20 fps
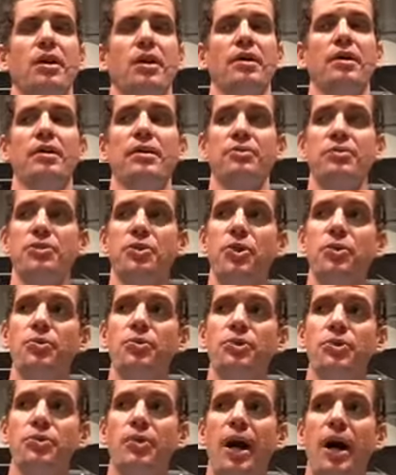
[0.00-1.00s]
so
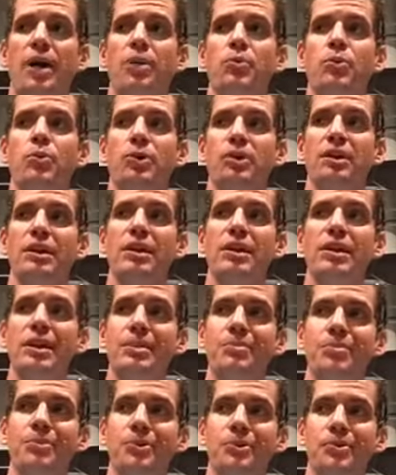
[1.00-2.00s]
too I will
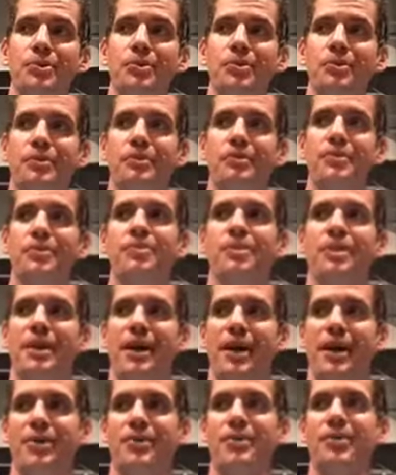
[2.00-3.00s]
keep you from the
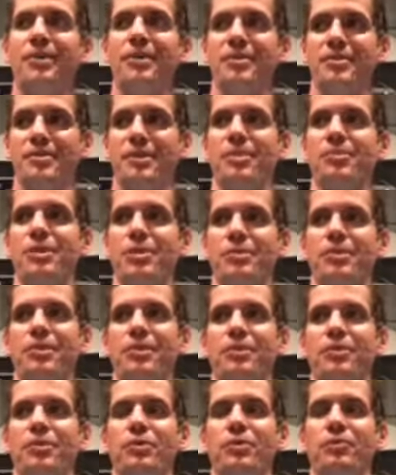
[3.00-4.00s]
hour that is coming upon the
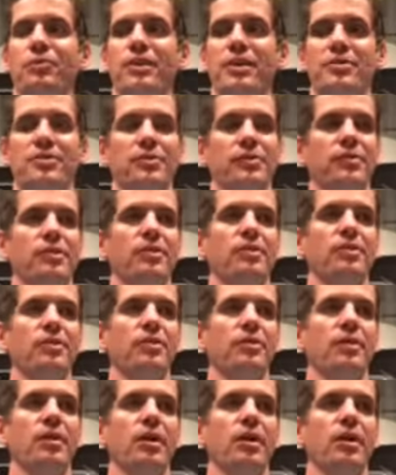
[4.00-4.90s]
whole face of the earth.